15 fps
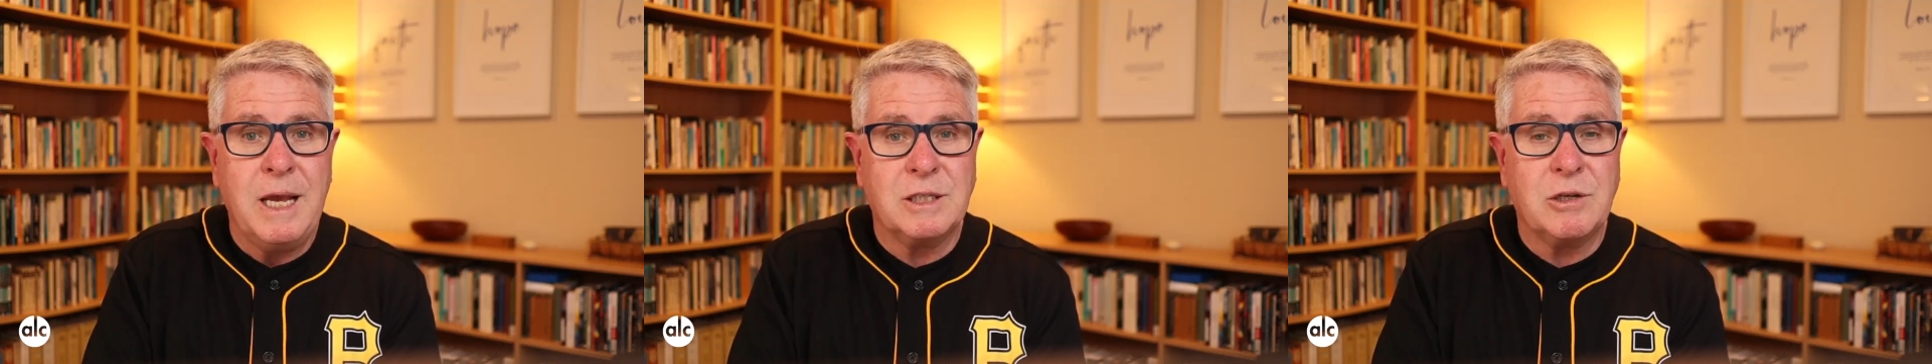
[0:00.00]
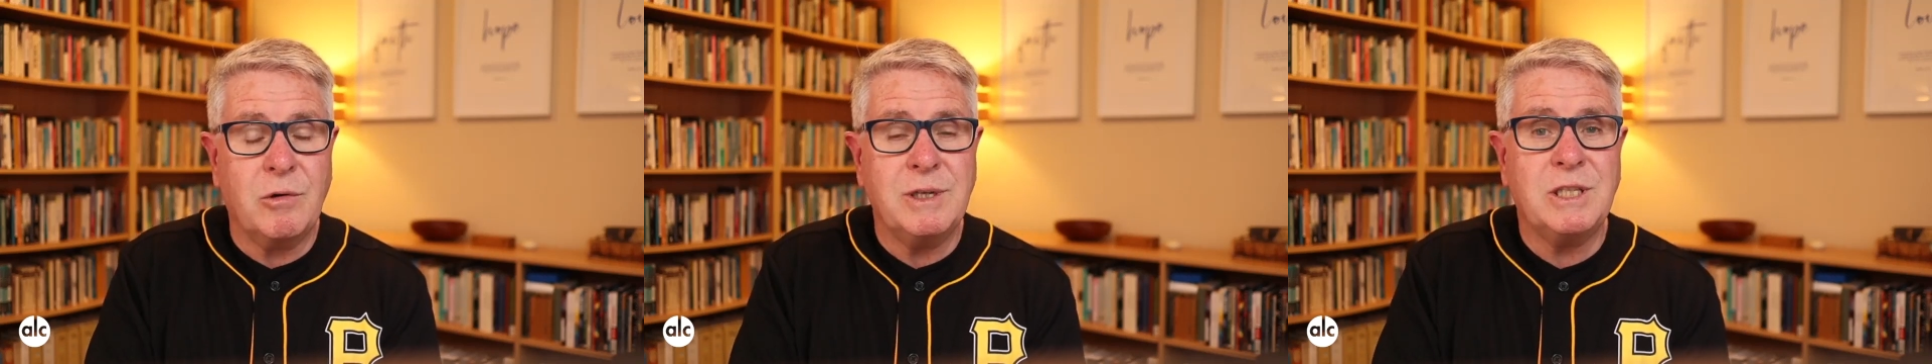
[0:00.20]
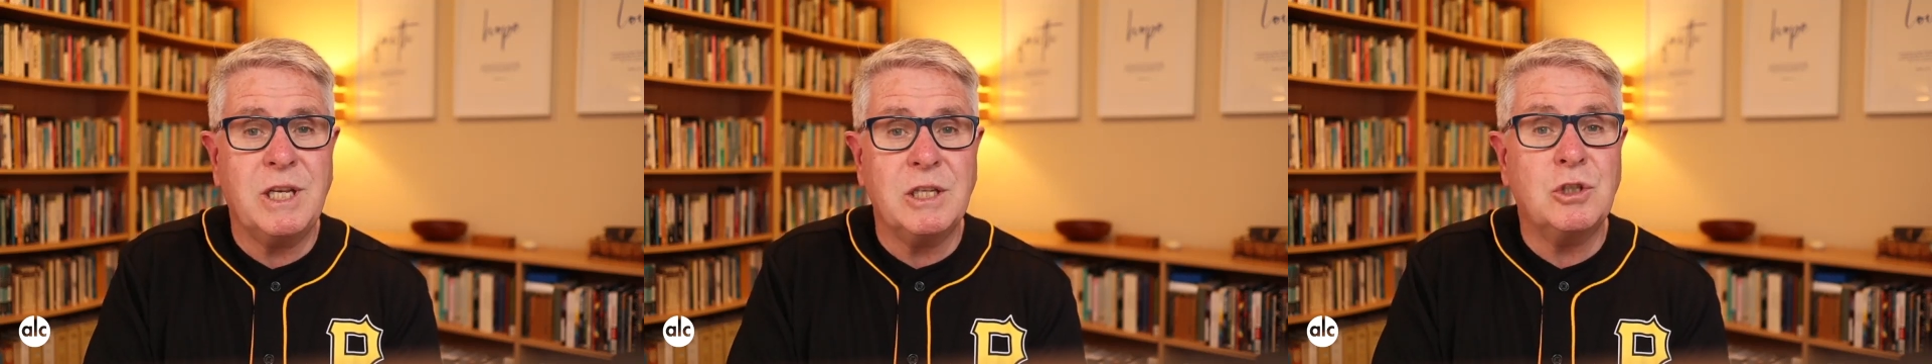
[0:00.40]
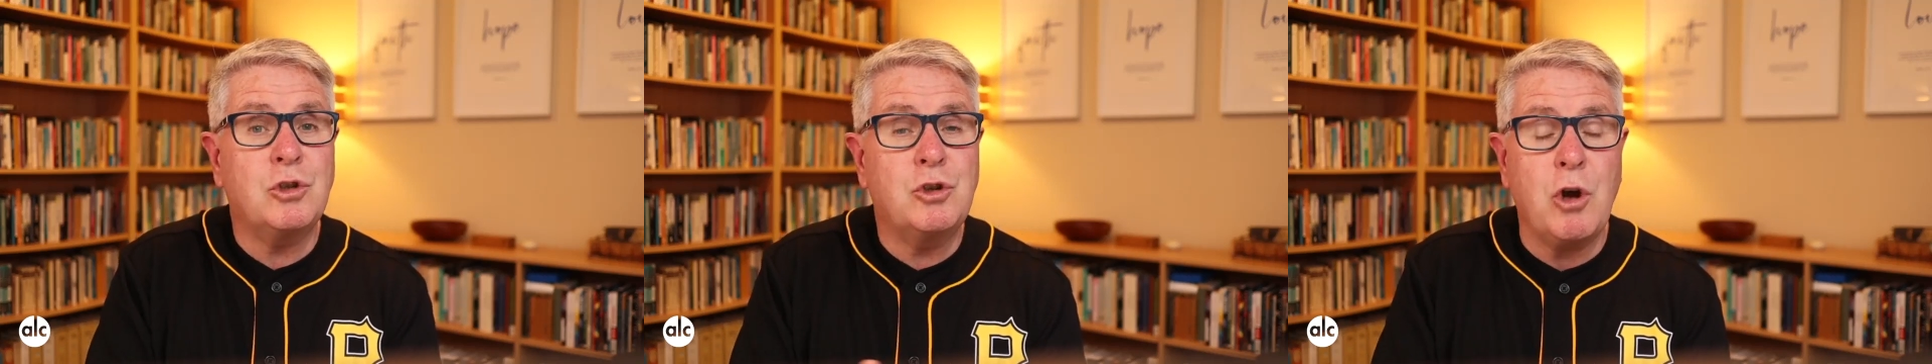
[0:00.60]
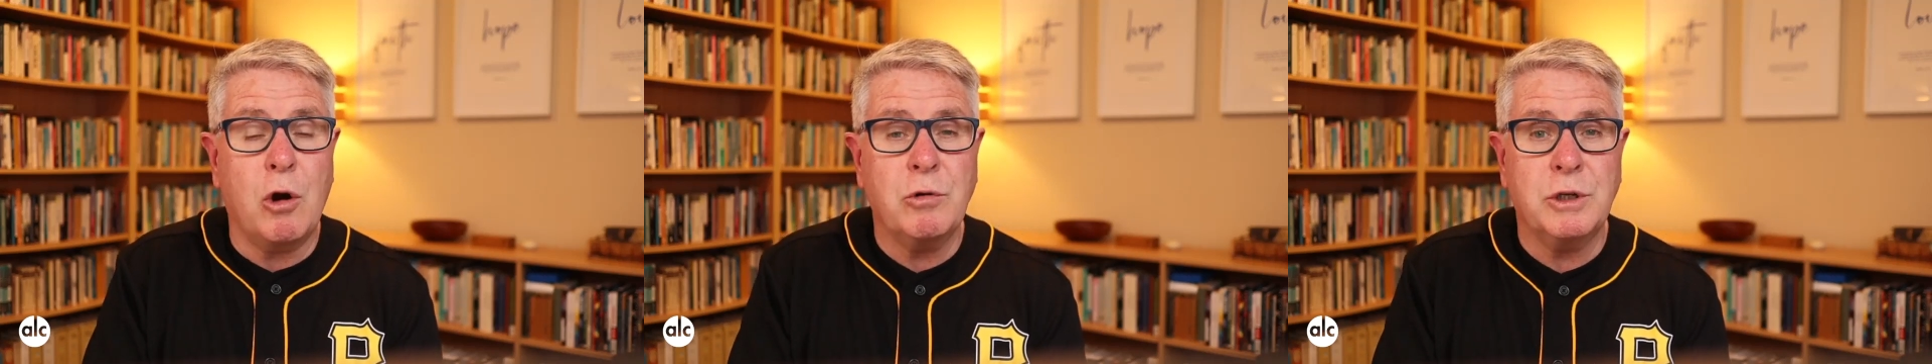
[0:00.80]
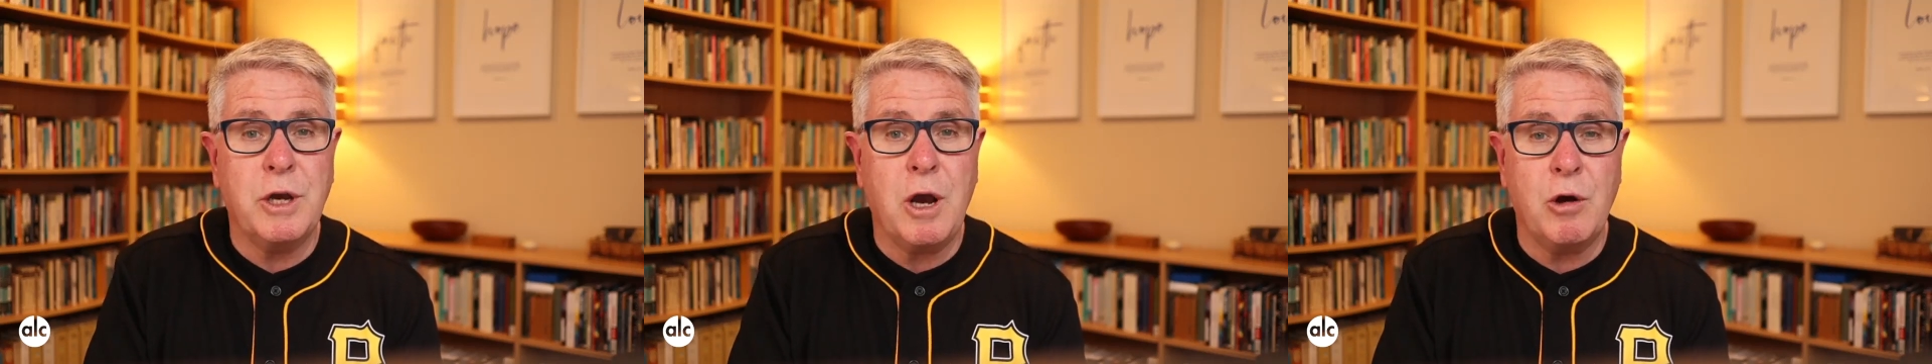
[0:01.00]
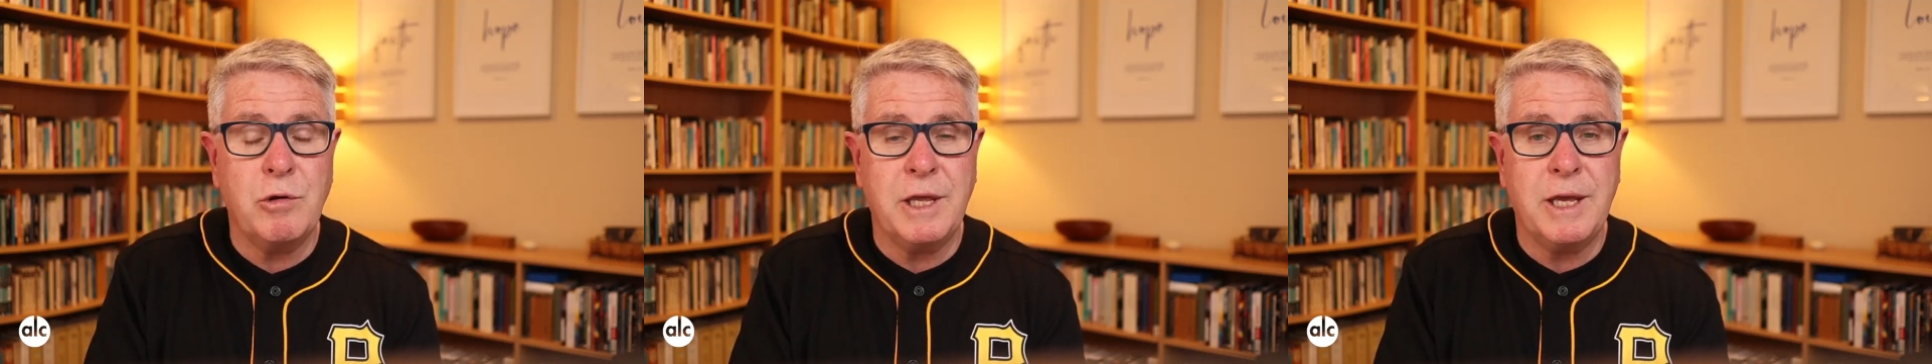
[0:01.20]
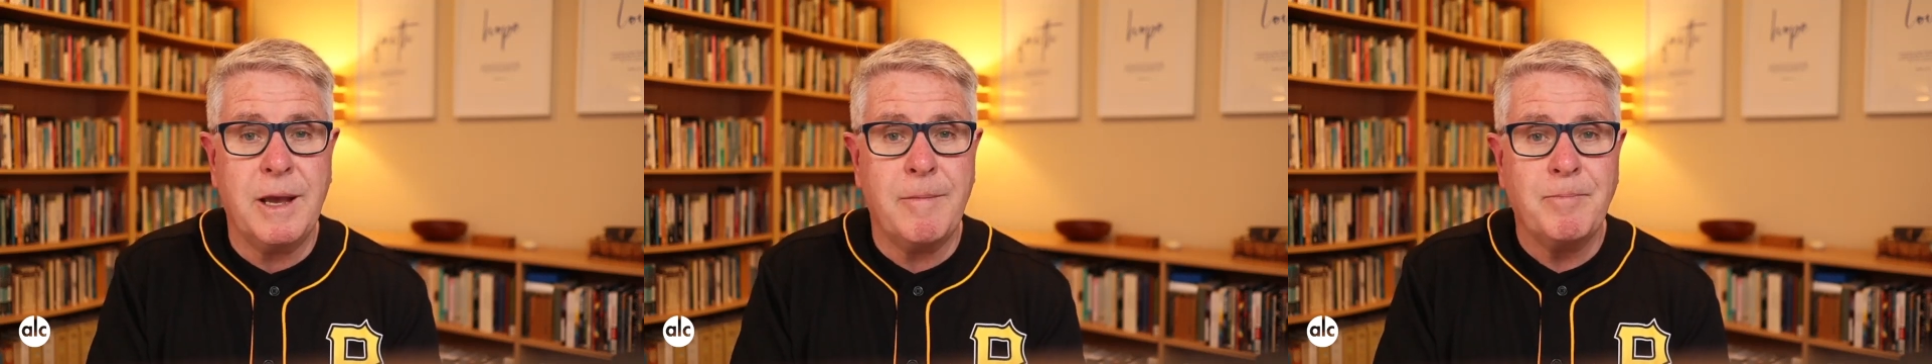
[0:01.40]
So he says, don't
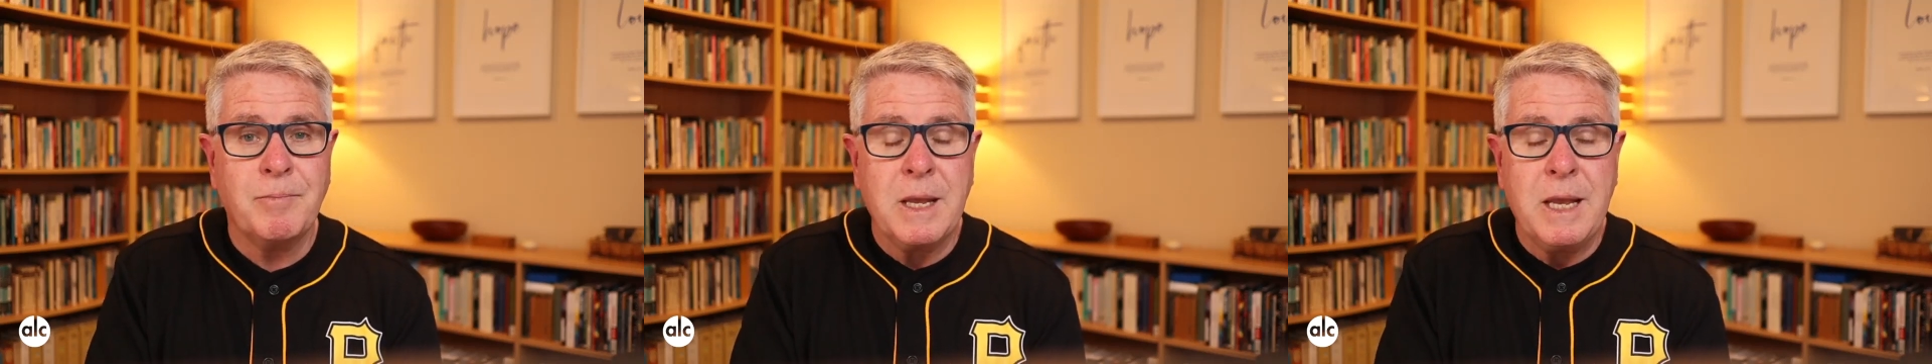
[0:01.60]
go there.